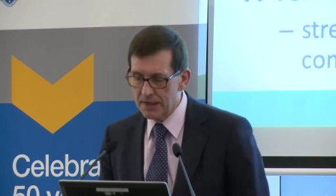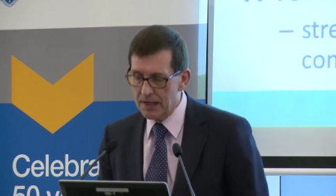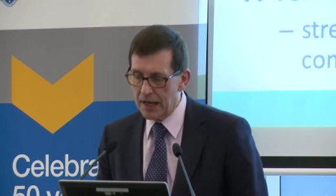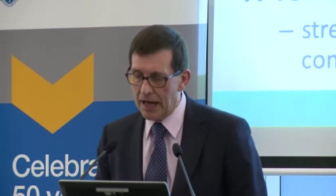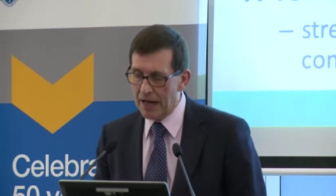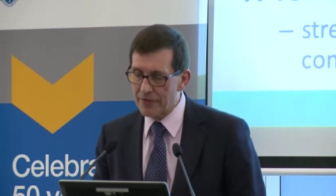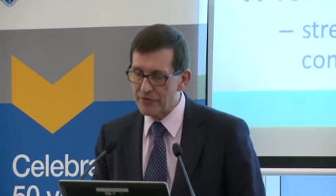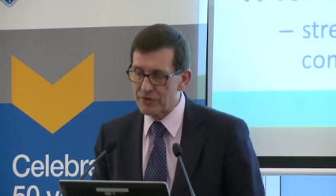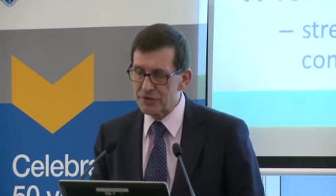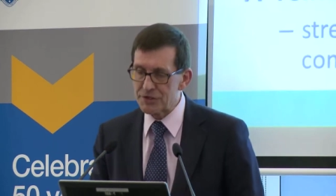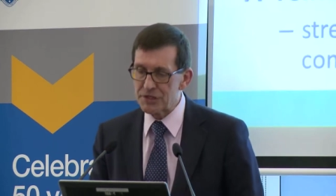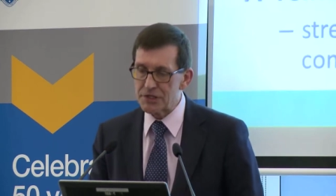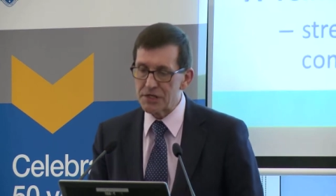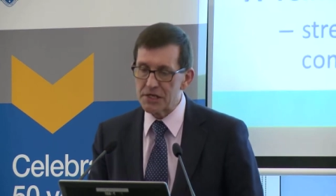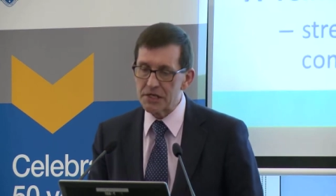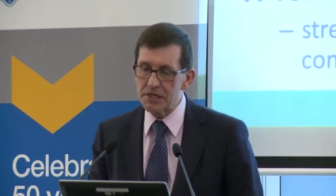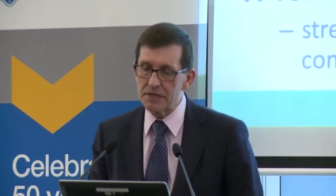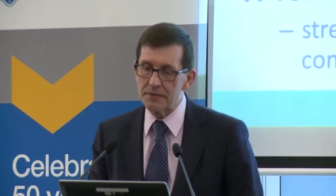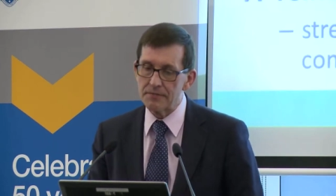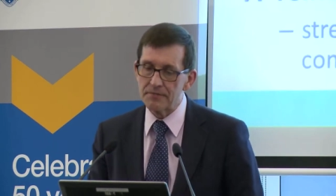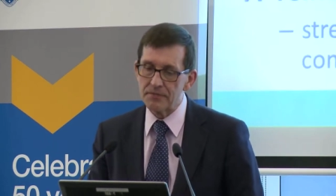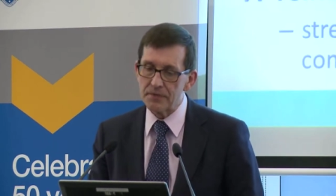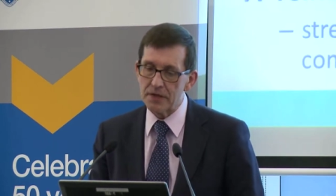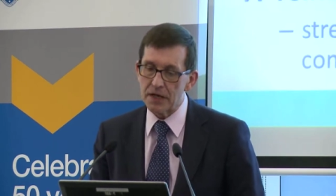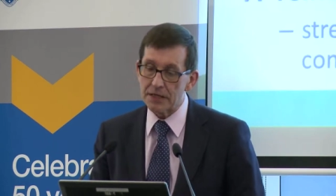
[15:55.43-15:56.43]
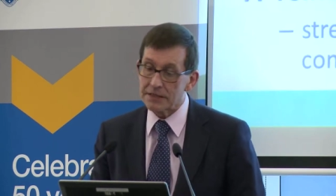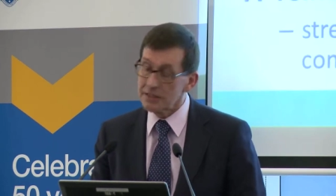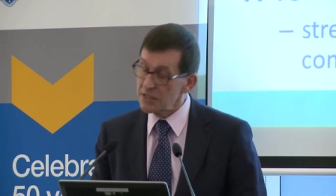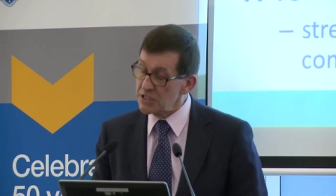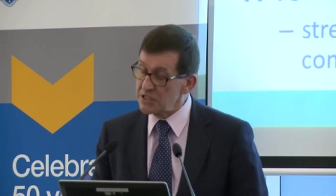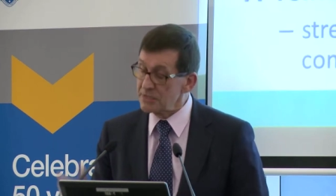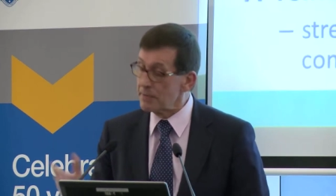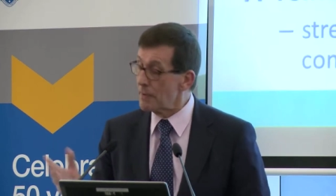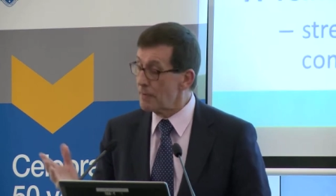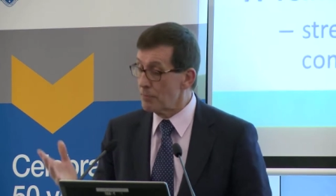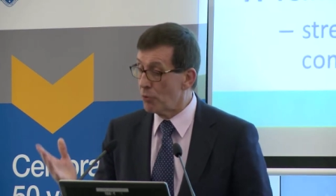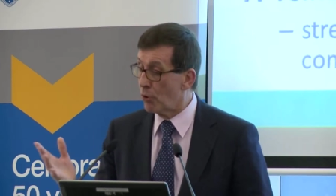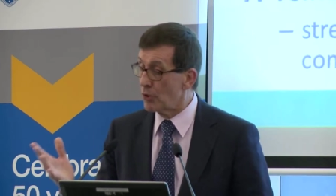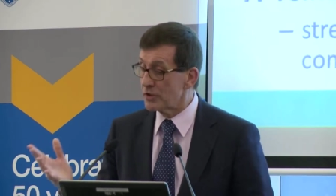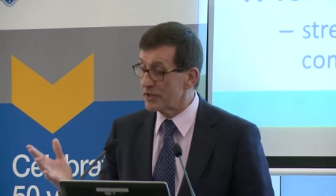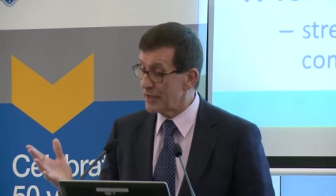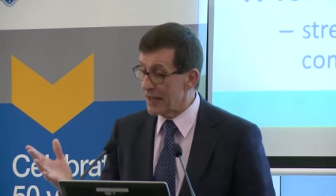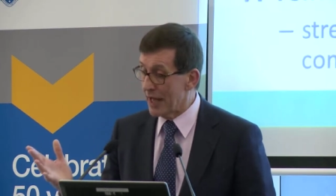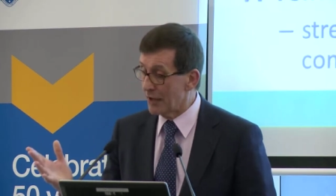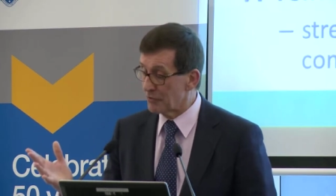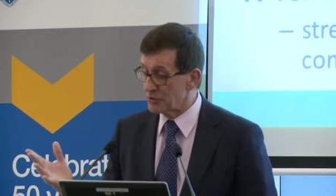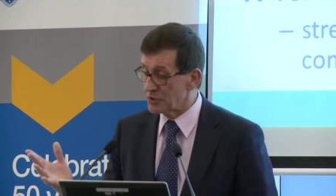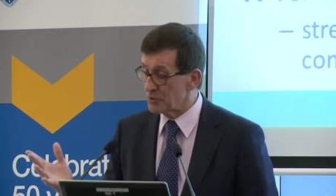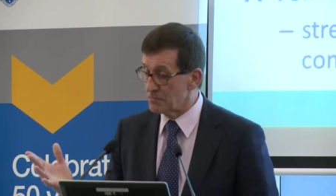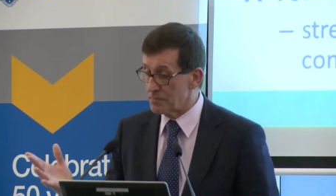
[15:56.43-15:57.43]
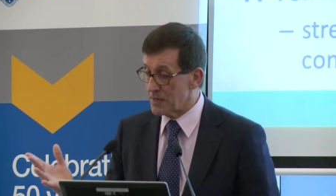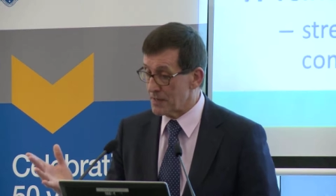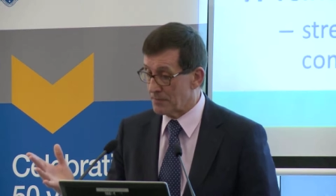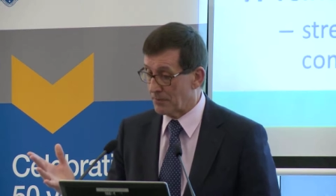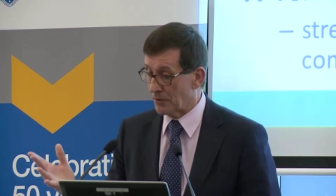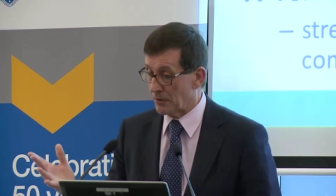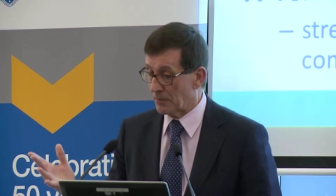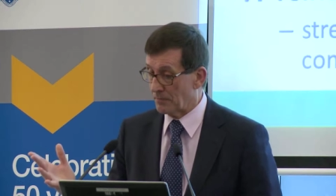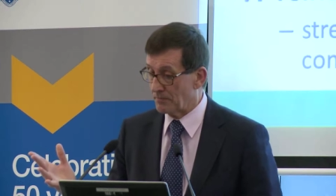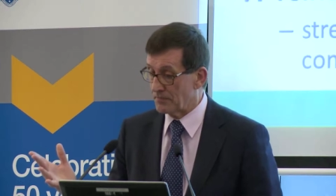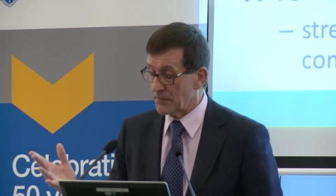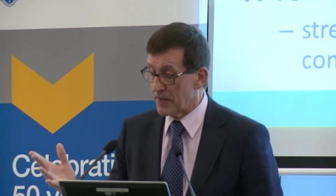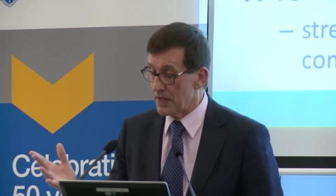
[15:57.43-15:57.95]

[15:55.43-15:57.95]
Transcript: Others need at least to be pointed out to people.